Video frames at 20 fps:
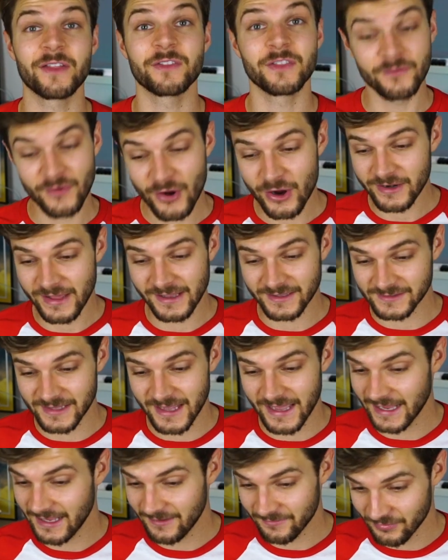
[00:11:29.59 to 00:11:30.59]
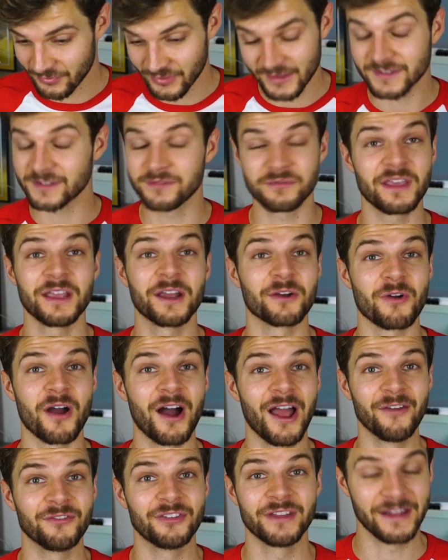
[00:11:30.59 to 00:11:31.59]
And the very next day, this thing
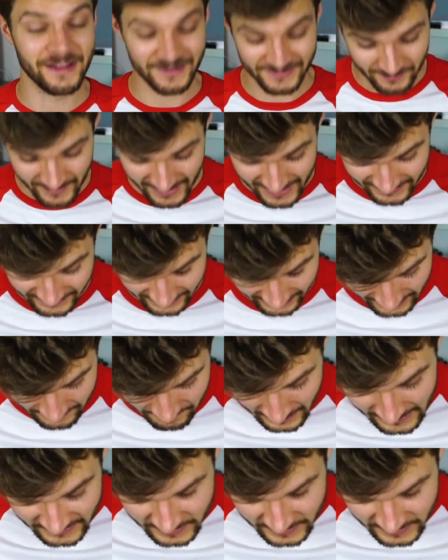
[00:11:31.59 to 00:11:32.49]
arrived, and it's amazing.